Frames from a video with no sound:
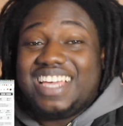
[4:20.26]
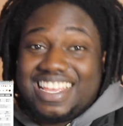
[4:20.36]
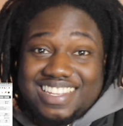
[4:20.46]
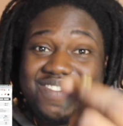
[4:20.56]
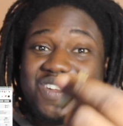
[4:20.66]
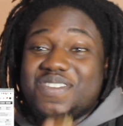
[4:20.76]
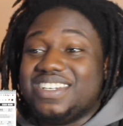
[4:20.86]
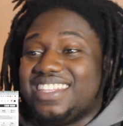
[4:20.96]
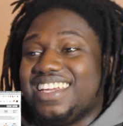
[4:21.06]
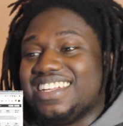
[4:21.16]
You guys let me know what
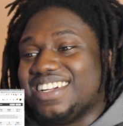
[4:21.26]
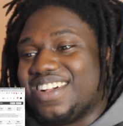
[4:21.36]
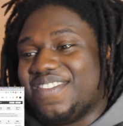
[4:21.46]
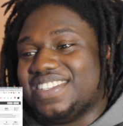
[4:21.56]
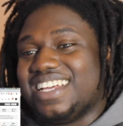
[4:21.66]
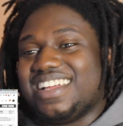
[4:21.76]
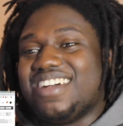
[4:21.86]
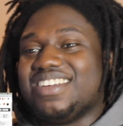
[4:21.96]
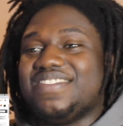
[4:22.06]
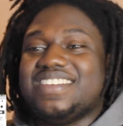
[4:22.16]
you think in the comments.
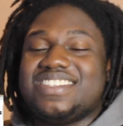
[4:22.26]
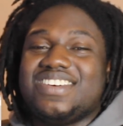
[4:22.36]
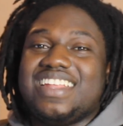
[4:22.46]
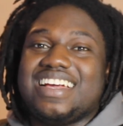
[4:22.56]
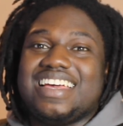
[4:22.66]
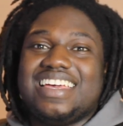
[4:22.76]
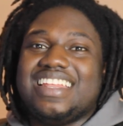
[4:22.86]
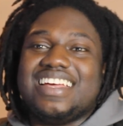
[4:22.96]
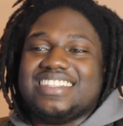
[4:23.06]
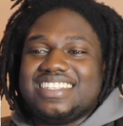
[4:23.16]
I'll give this song like an
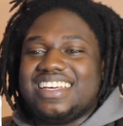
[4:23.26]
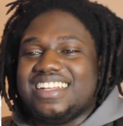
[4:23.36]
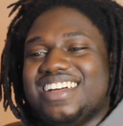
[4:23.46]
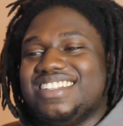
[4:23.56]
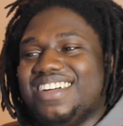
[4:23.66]
8 out of 10.